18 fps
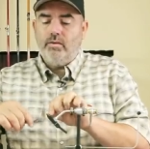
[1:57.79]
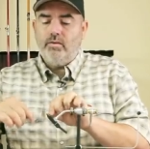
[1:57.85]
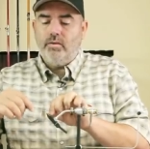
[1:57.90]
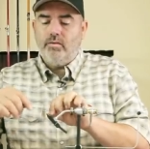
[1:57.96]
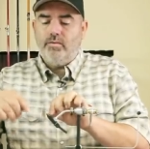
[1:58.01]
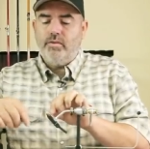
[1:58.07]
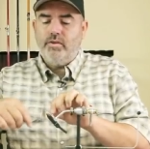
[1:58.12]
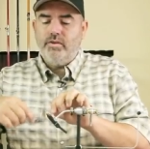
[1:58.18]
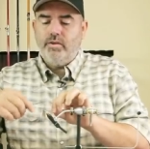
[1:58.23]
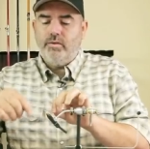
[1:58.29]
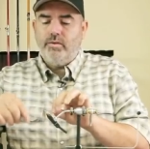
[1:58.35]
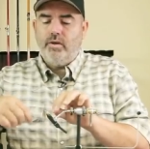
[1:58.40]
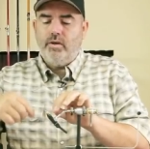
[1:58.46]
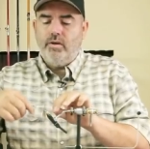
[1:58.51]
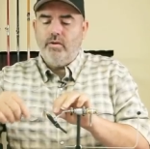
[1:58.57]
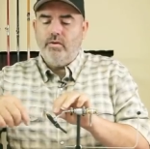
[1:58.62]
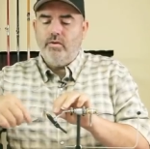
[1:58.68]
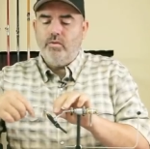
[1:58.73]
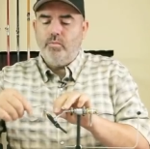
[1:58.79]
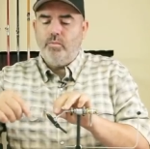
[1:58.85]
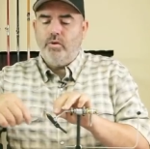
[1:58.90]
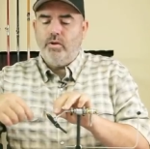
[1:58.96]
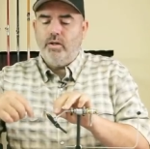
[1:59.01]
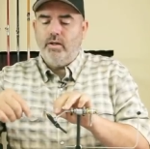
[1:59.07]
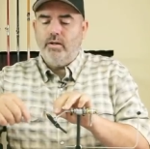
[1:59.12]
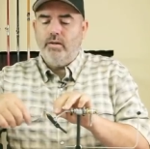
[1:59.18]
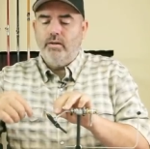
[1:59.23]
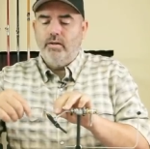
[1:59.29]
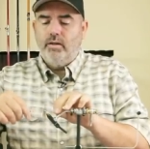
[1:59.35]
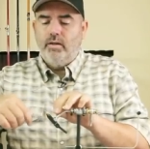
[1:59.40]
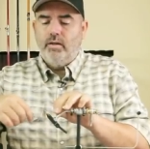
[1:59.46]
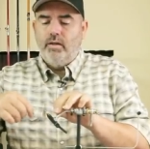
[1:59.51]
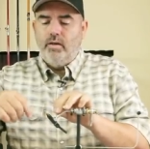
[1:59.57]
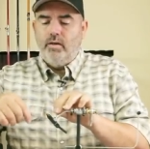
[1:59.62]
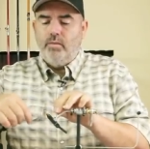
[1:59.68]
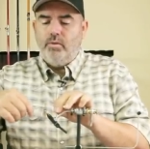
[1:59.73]
So first thing we're gonna do is put a,
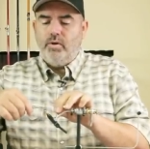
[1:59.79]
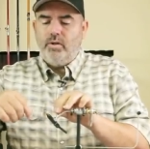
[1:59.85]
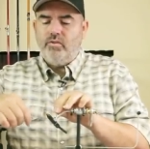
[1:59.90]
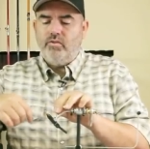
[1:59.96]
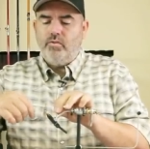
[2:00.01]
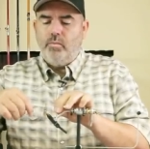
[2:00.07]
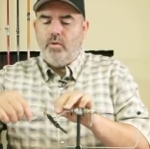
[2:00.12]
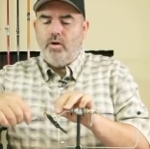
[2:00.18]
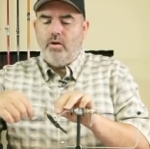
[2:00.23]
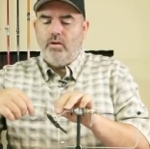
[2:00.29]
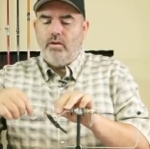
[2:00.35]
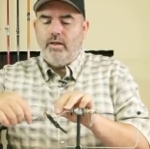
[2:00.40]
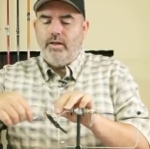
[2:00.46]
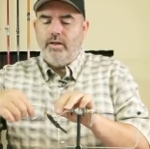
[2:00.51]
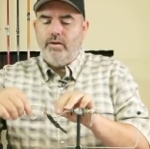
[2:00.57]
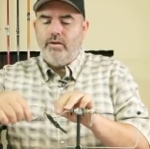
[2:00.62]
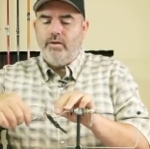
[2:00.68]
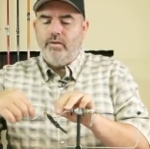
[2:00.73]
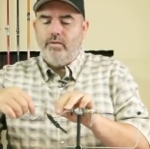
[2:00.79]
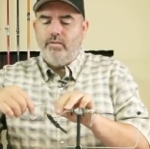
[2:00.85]
put a small layer